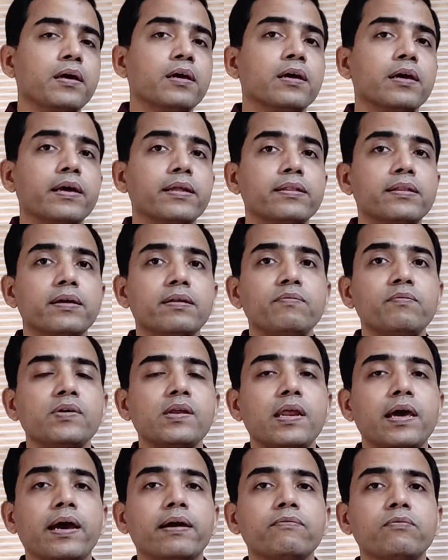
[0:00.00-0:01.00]
and then
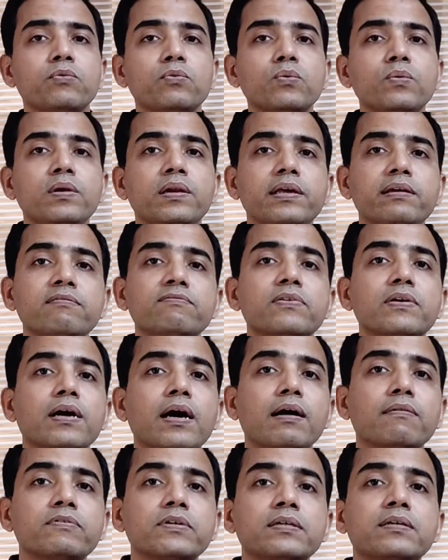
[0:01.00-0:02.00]
we'll have to leave
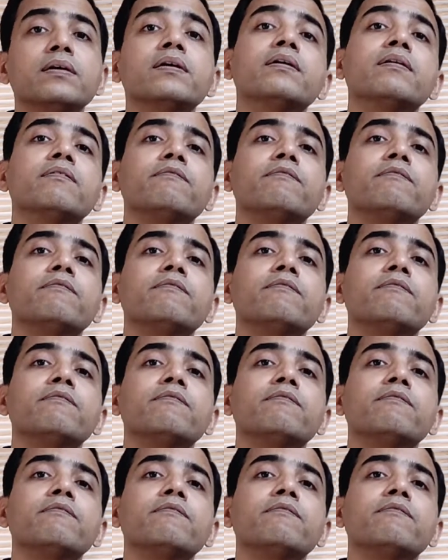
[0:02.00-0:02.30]
our